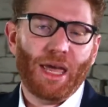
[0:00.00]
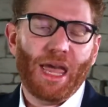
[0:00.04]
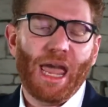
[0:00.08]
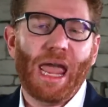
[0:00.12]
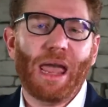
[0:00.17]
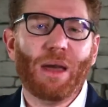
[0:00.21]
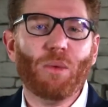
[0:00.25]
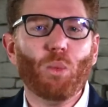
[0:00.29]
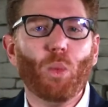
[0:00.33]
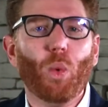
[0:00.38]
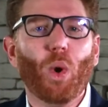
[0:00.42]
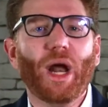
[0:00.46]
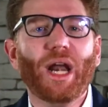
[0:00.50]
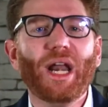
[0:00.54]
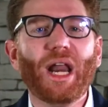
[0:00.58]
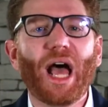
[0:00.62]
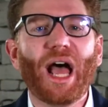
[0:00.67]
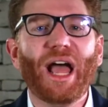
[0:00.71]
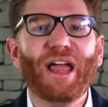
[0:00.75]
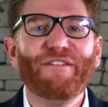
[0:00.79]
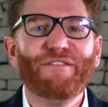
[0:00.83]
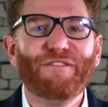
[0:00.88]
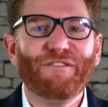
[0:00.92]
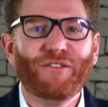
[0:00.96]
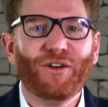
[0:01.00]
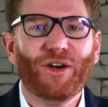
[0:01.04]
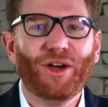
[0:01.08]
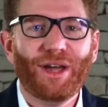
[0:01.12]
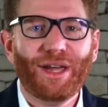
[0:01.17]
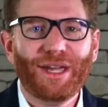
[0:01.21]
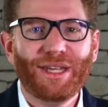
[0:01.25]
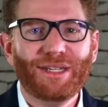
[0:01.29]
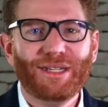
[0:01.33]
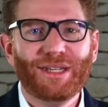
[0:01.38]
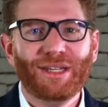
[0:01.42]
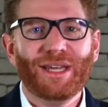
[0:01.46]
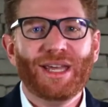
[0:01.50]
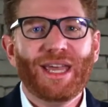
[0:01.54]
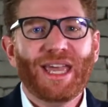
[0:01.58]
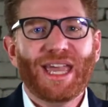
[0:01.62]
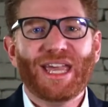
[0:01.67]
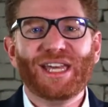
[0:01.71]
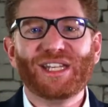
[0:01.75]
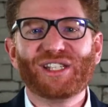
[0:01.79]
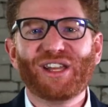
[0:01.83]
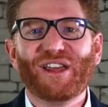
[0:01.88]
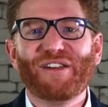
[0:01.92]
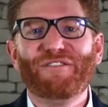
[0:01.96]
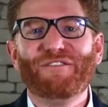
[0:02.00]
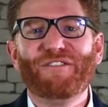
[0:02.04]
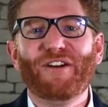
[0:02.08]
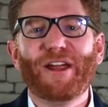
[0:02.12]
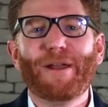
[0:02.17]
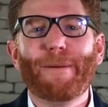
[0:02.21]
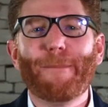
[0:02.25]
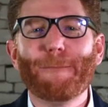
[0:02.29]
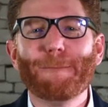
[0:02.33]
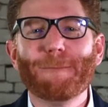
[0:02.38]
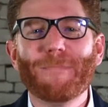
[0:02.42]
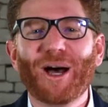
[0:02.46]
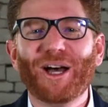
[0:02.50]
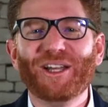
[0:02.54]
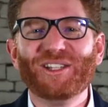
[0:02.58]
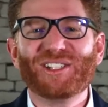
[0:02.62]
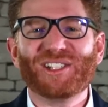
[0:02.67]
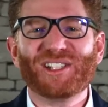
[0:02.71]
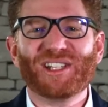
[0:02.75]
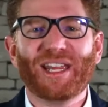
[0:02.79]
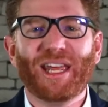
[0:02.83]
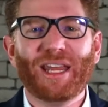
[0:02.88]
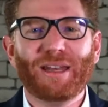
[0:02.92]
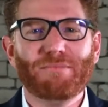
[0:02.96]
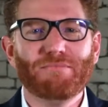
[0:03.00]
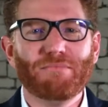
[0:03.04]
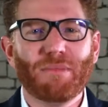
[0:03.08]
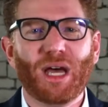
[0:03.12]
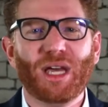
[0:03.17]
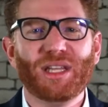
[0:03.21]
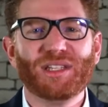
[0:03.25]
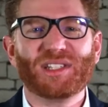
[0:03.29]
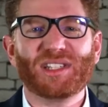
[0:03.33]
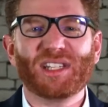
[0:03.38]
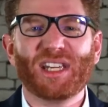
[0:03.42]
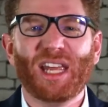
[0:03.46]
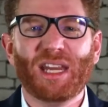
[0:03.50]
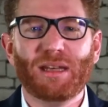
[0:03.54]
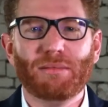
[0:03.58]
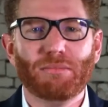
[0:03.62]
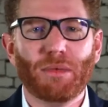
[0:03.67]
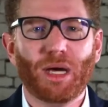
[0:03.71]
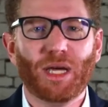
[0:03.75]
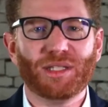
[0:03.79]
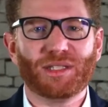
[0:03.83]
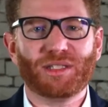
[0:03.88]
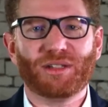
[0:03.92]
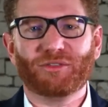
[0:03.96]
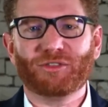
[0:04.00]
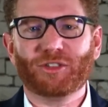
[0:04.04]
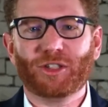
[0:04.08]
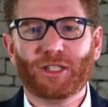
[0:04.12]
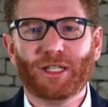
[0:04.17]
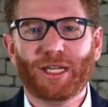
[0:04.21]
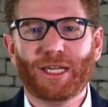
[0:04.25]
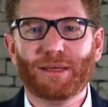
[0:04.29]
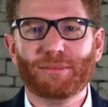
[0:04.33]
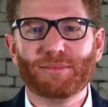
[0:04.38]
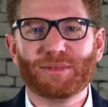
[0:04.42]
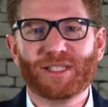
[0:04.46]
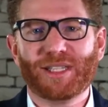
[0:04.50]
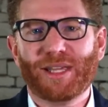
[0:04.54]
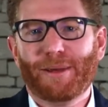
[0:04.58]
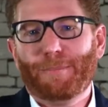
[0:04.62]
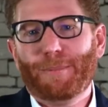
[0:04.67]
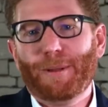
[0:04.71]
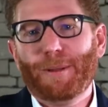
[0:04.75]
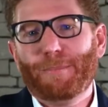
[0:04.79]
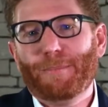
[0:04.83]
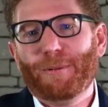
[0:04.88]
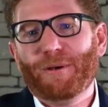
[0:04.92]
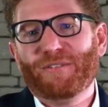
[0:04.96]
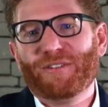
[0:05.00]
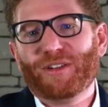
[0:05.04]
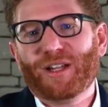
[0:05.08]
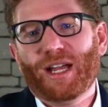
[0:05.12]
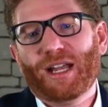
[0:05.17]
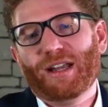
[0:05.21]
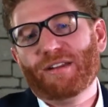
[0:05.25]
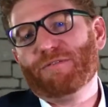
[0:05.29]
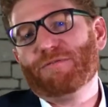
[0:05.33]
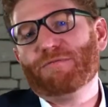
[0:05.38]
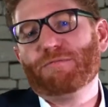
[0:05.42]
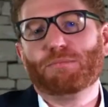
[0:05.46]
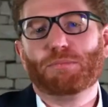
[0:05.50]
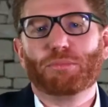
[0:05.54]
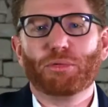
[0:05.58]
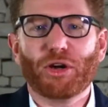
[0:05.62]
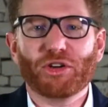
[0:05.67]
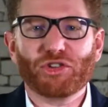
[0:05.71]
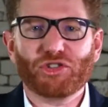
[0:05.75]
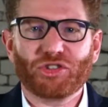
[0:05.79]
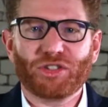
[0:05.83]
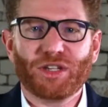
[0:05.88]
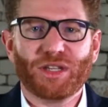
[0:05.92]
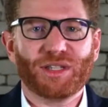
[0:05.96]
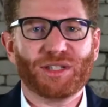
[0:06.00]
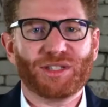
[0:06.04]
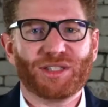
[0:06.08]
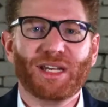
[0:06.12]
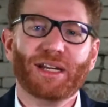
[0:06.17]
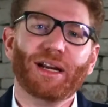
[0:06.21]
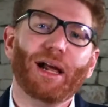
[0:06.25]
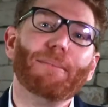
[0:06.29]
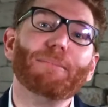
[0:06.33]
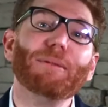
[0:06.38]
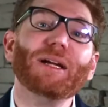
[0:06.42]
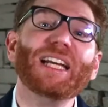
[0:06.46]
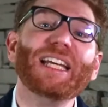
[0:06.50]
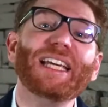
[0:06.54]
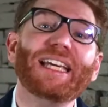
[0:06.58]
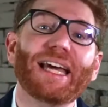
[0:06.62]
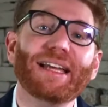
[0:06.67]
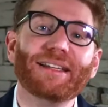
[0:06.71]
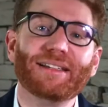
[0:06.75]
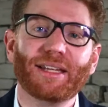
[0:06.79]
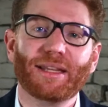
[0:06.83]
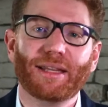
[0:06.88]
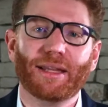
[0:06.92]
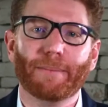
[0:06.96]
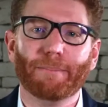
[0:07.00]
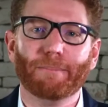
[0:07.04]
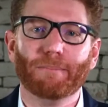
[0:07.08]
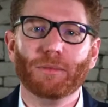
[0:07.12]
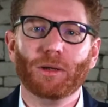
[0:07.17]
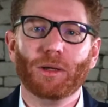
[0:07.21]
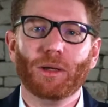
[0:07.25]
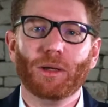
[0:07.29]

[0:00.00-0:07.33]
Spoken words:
And what I find is I find months and months and months of claims that people have kind of brushed to the side. I'm going to get to them.